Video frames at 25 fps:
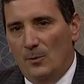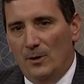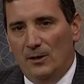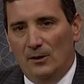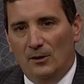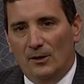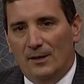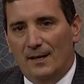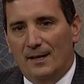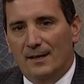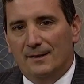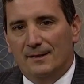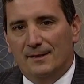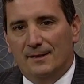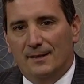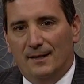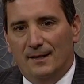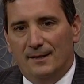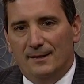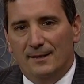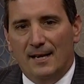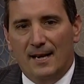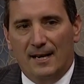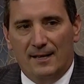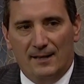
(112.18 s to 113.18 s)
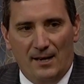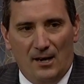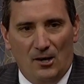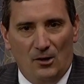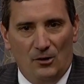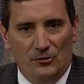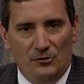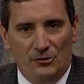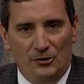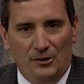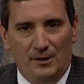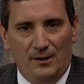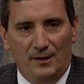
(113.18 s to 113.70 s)
we look at
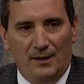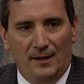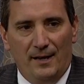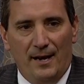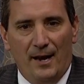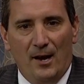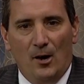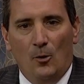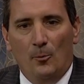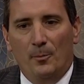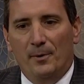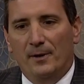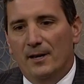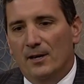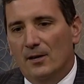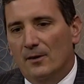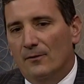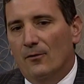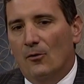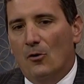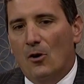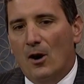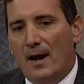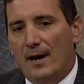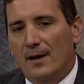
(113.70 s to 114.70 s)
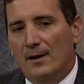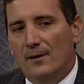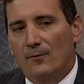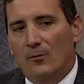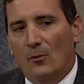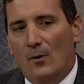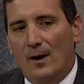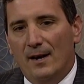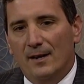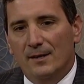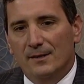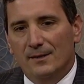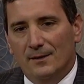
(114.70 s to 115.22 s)
technology in helping in a variety of
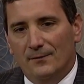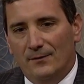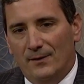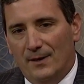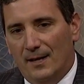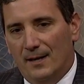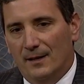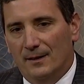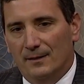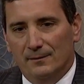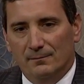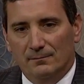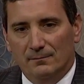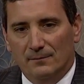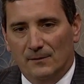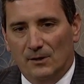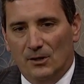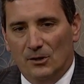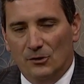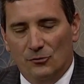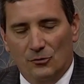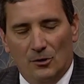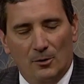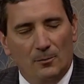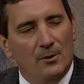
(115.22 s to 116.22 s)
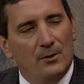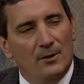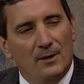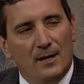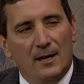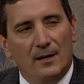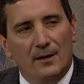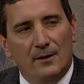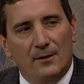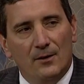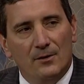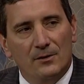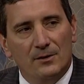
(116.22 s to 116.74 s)
ways. If it can contribute in
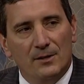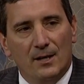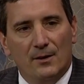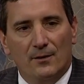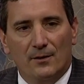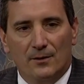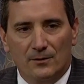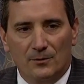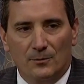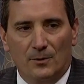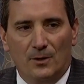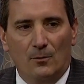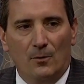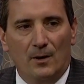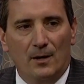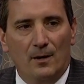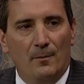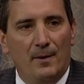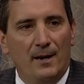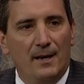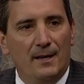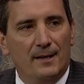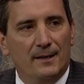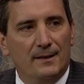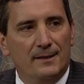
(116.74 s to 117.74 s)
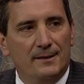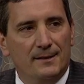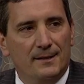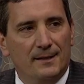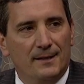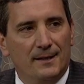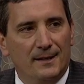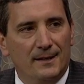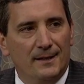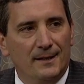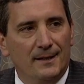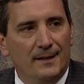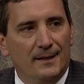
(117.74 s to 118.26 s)
any of those areas, we want to make it
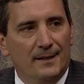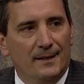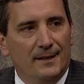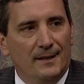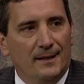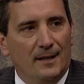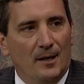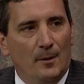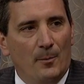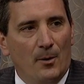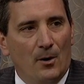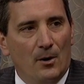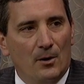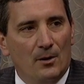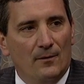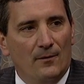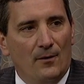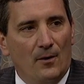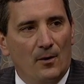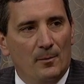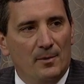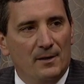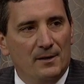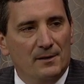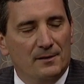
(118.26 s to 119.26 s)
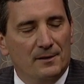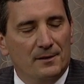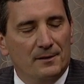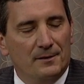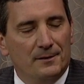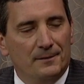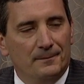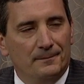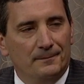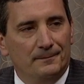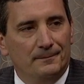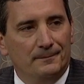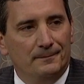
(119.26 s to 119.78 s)
a part of our business.